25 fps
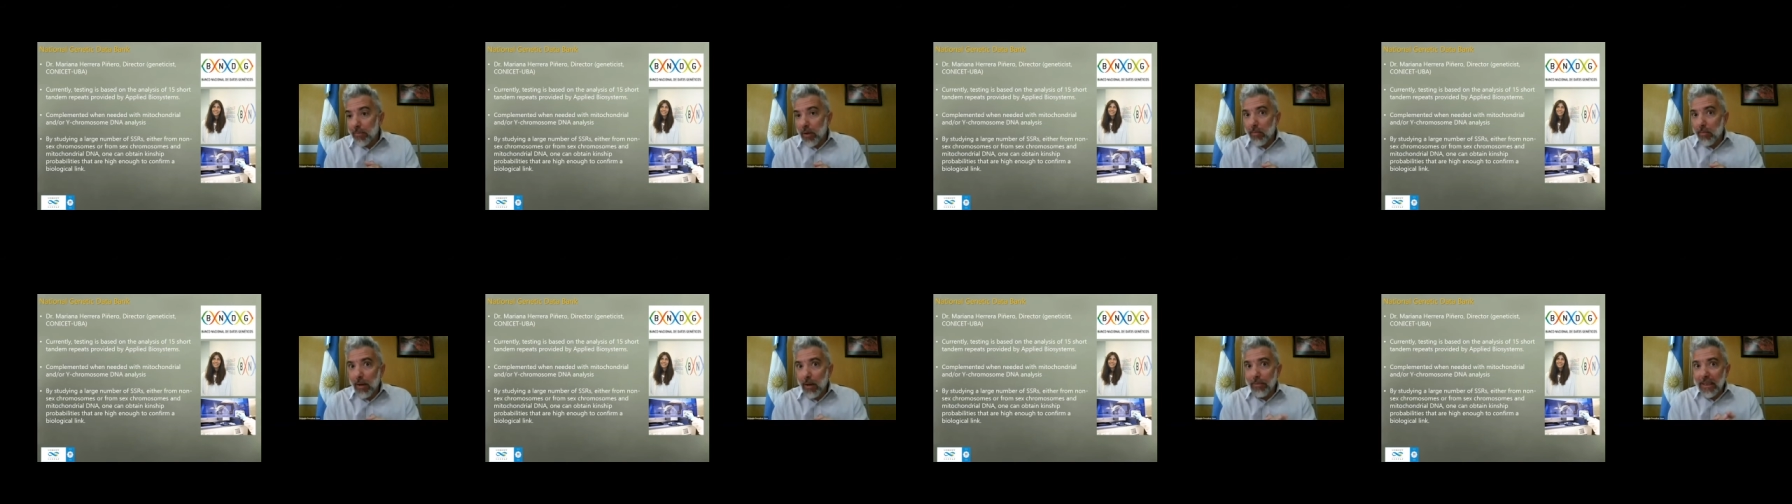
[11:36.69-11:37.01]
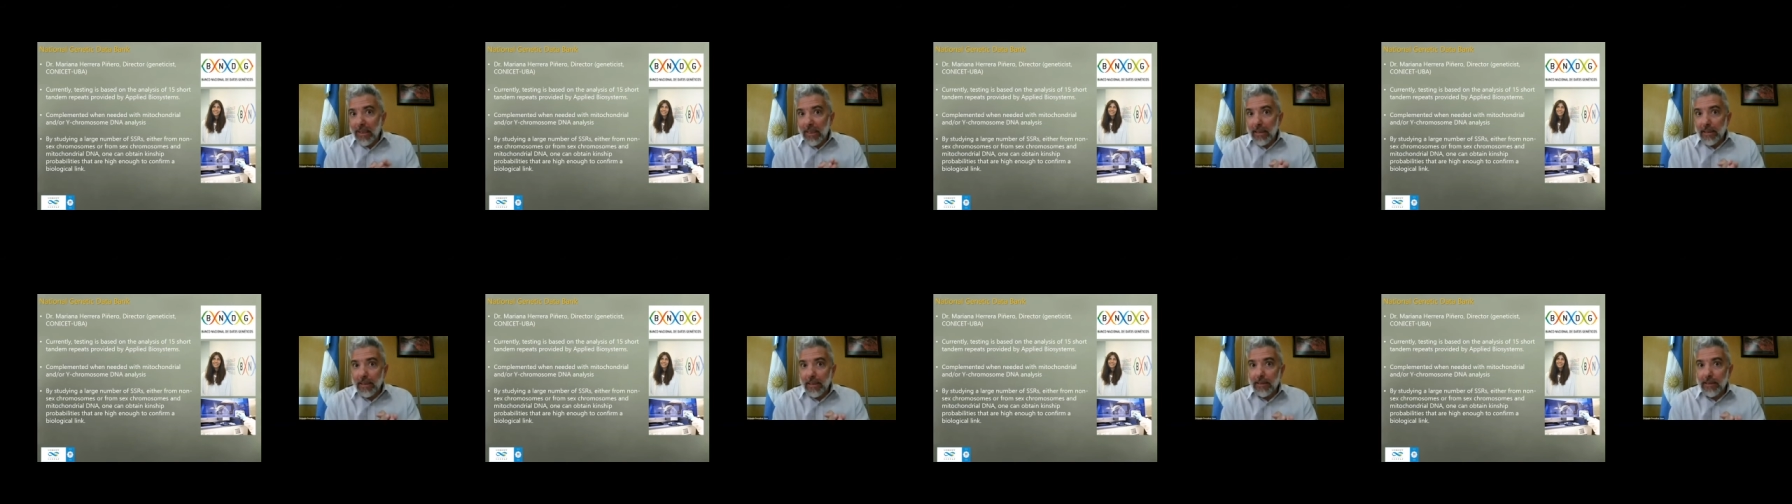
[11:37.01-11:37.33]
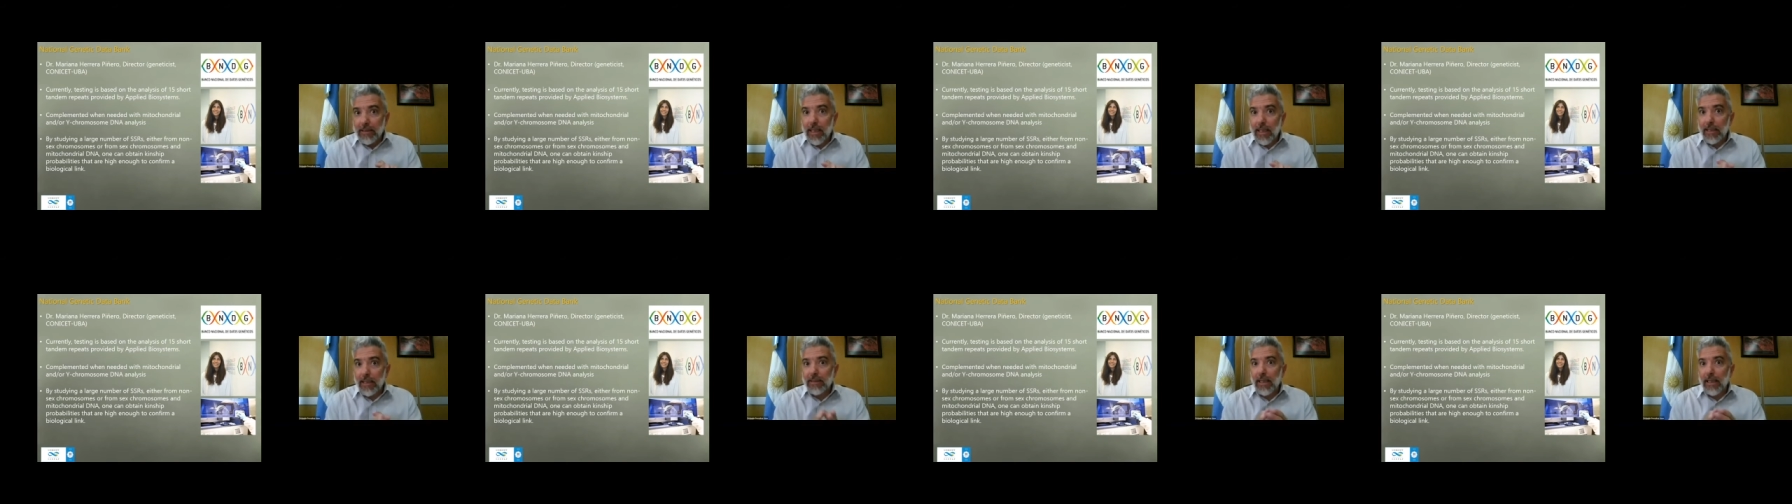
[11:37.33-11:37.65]

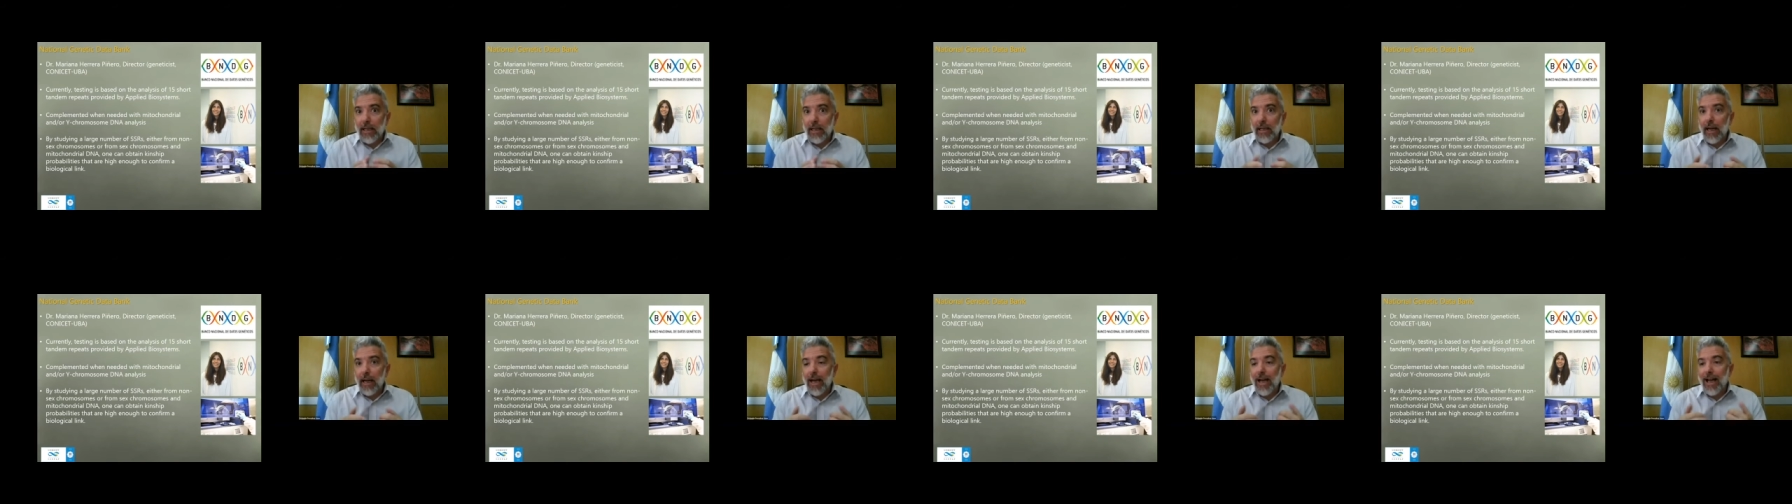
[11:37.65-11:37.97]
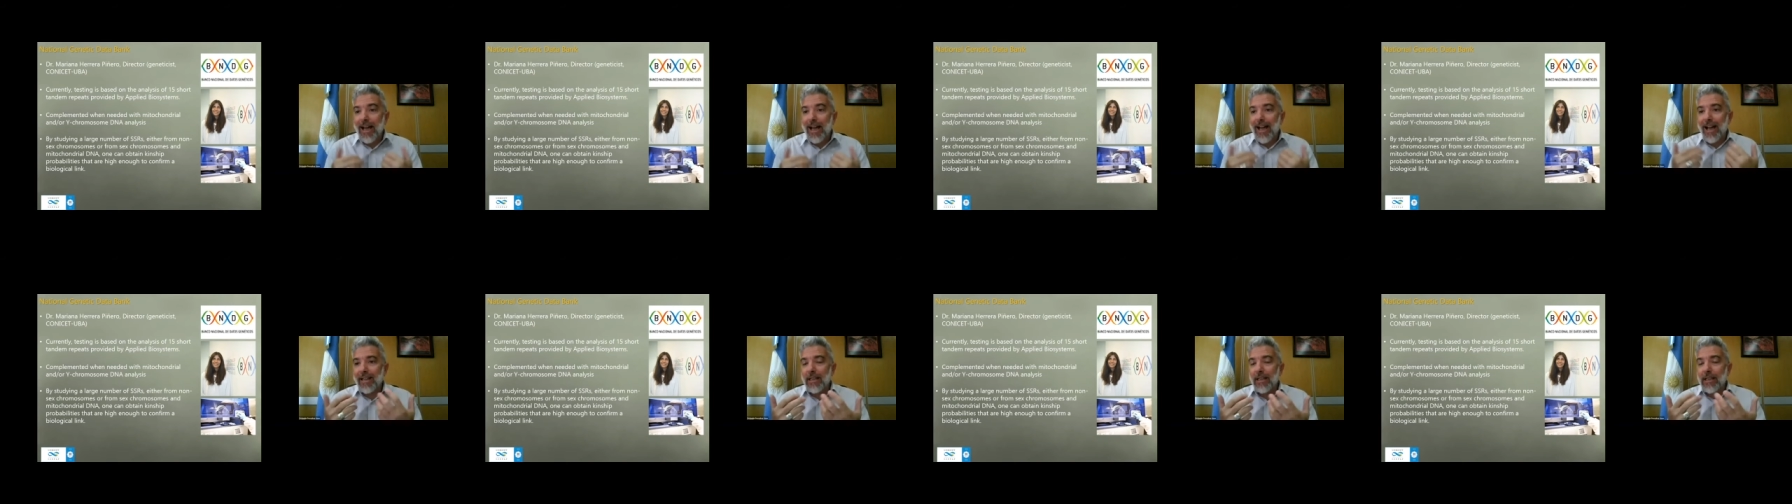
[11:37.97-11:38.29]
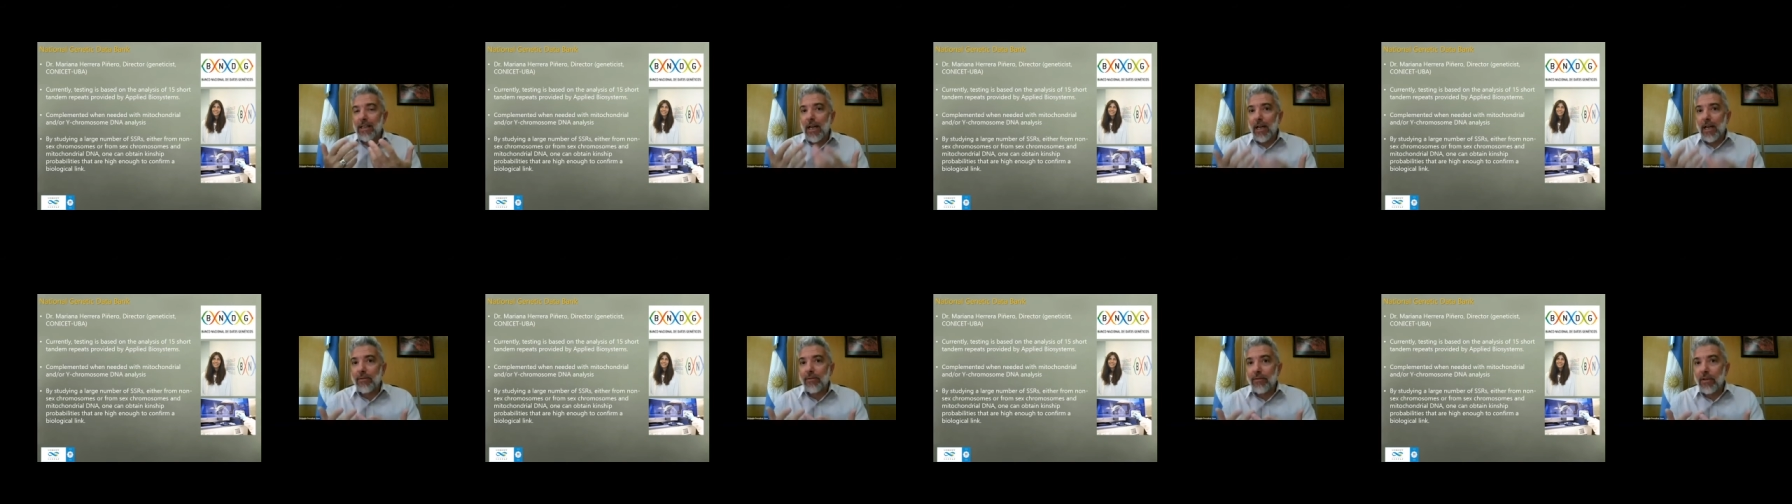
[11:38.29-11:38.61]
probabilities that are high
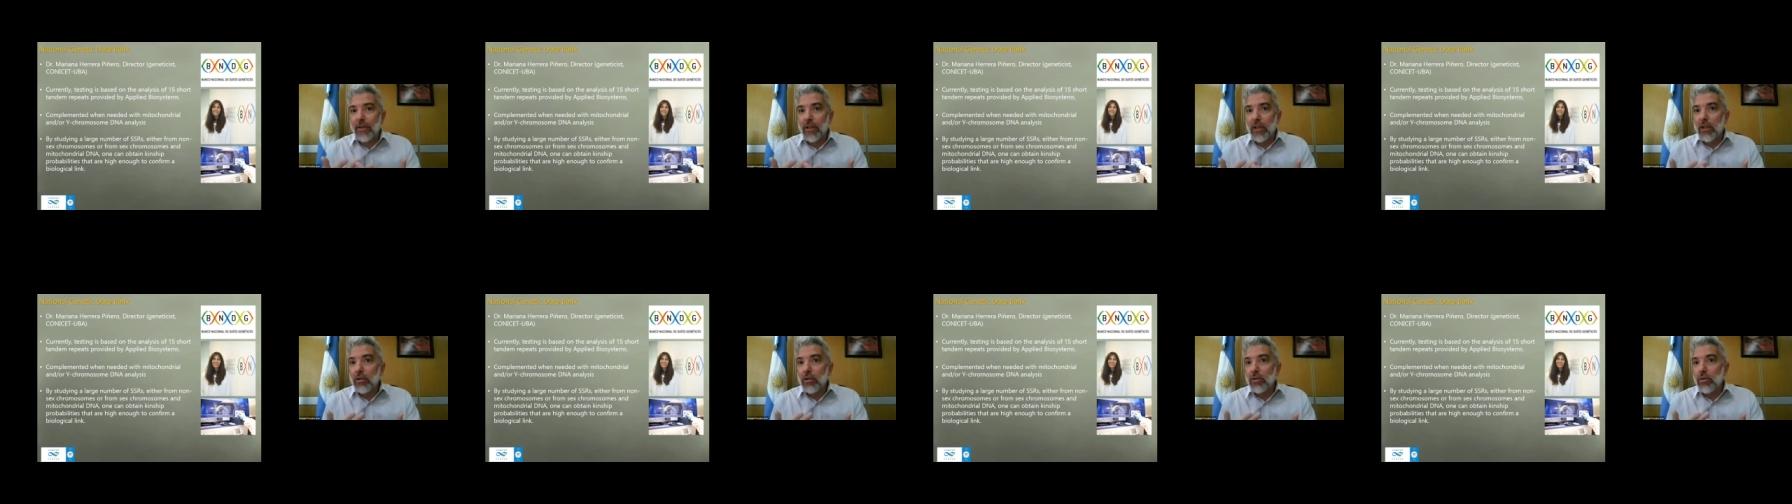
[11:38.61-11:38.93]
enough